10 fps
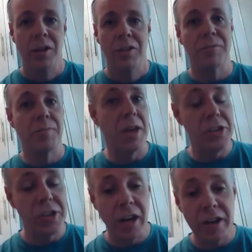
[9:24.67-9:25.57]

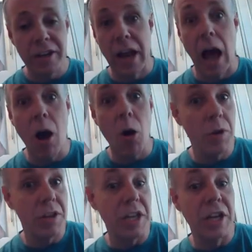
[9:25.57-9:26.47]
Especially now
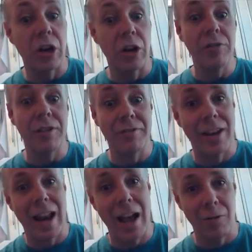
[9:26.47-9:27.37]
with inclusive
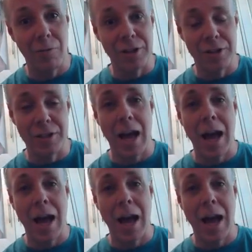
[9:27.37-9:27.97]
language,